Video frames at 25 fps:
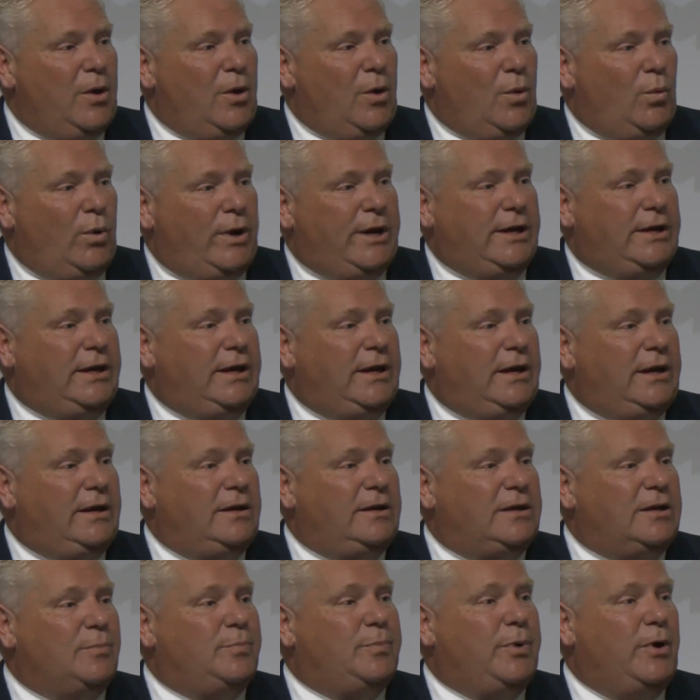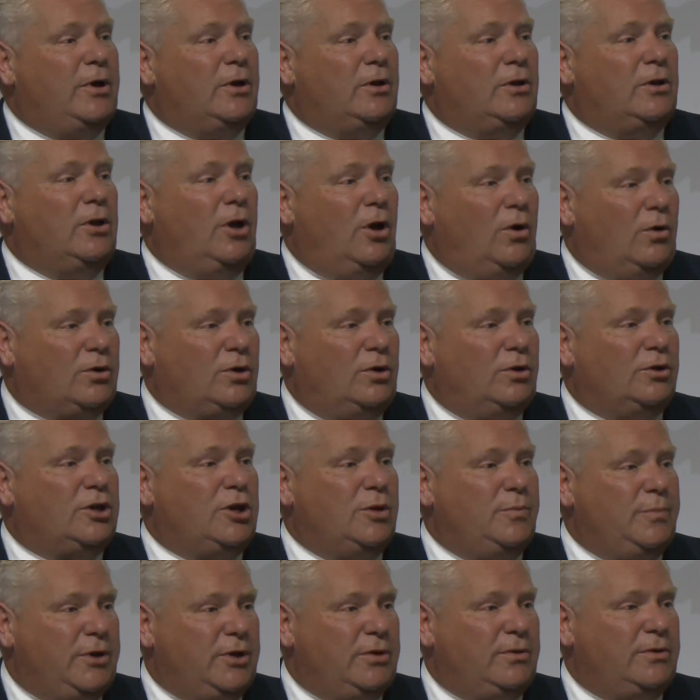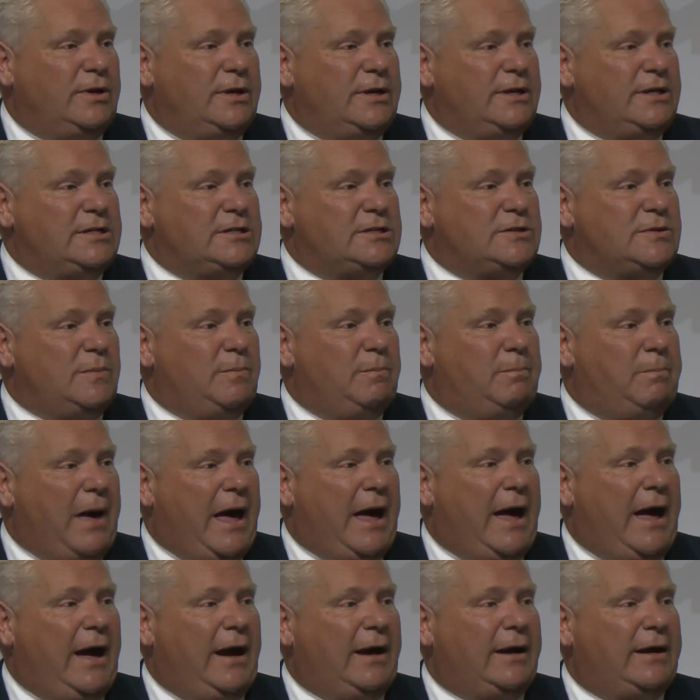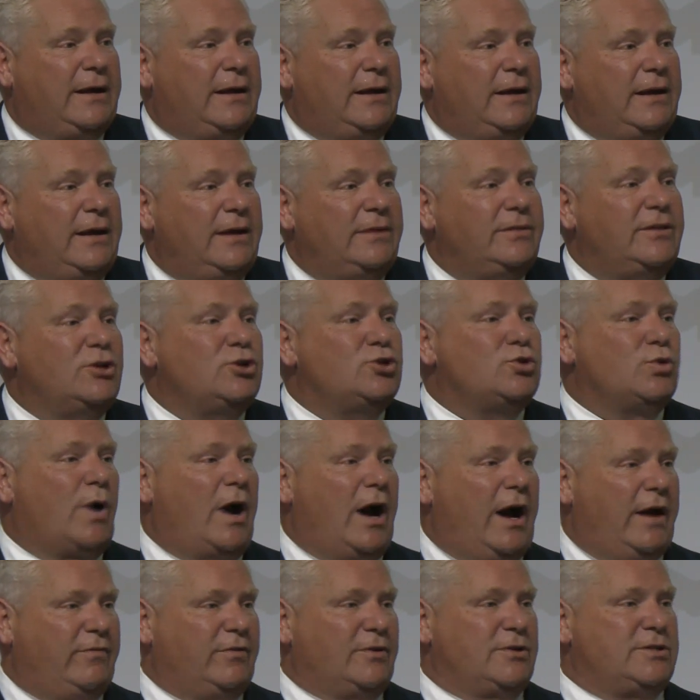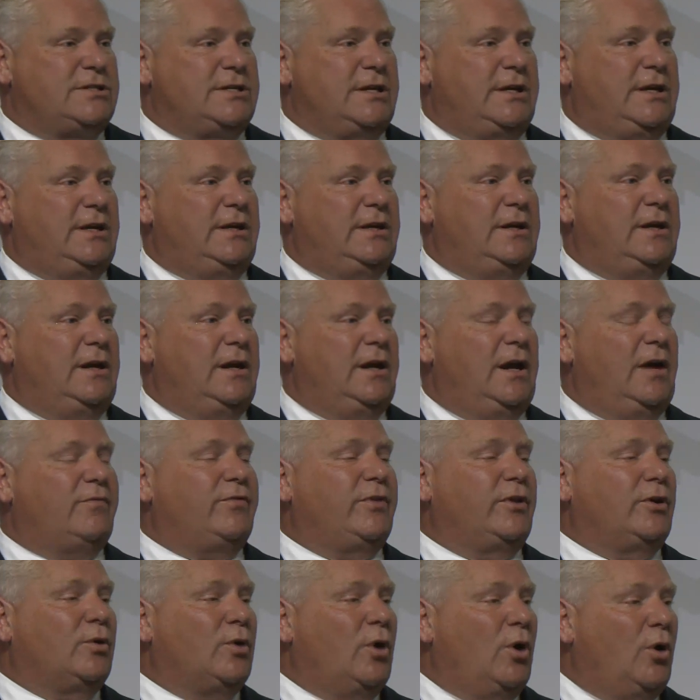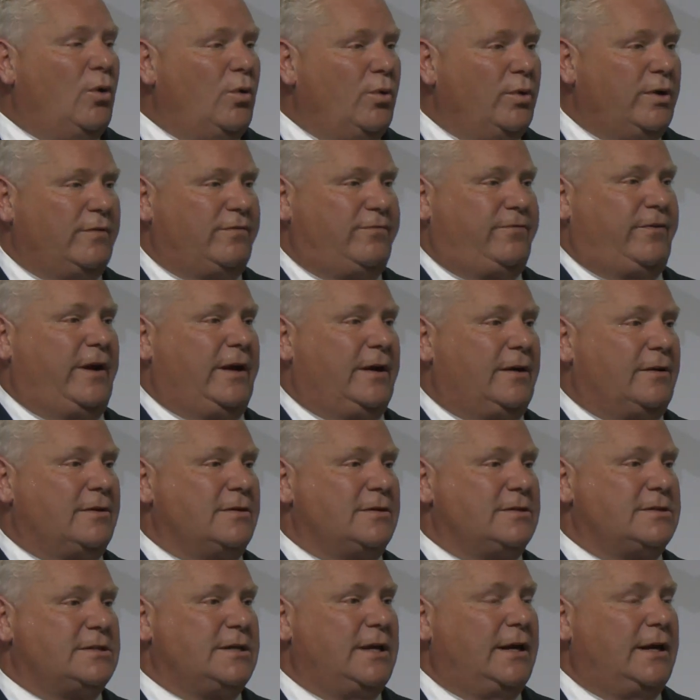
We need to put local communities back in the driver's seat of their own affairs.